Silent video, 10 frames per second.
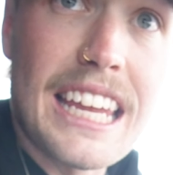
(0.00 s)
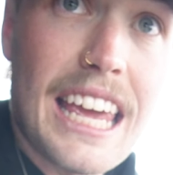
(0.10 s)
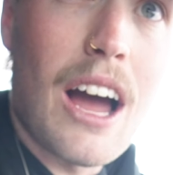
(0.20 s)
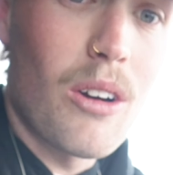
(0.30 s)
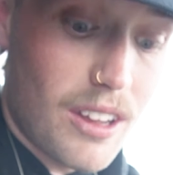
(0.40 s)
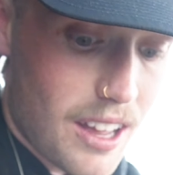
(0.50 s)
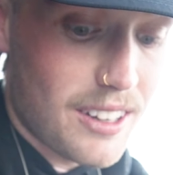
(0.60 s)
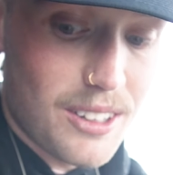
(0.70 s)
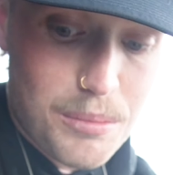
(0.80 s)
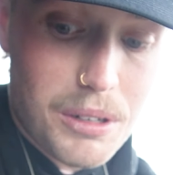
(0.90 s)
Yeah. Oh yeah,
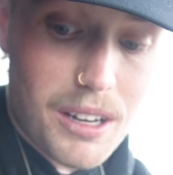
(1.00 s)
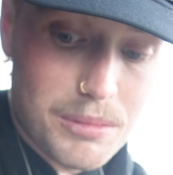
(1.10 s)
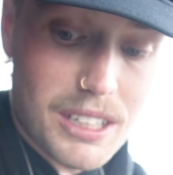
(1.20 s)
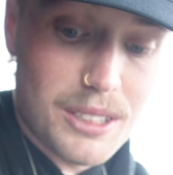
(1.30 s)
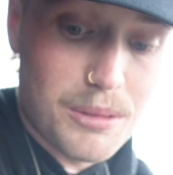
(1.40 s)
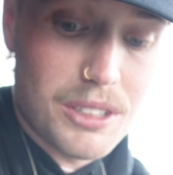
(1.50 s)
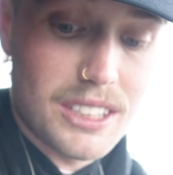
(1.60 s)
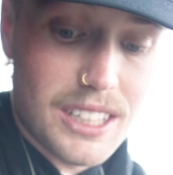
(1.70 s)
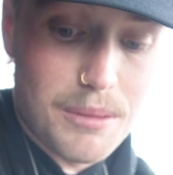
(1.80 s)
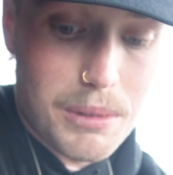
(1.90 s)
dude, bro. I'm, am trying to
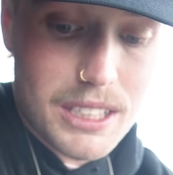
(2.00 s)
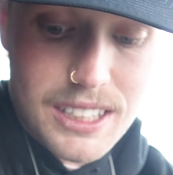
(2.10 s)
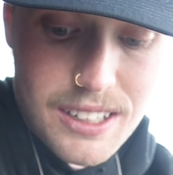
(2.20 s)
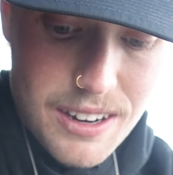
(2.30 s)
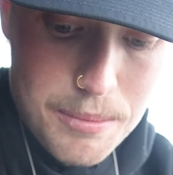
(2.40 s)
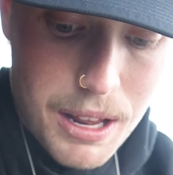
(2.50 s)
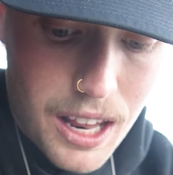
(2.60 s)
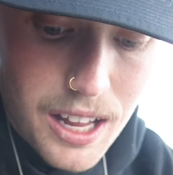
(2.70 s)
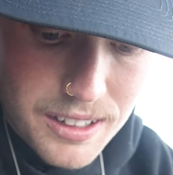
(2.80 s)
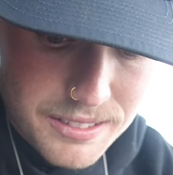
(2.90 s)
say, the best thing I ever had in my life.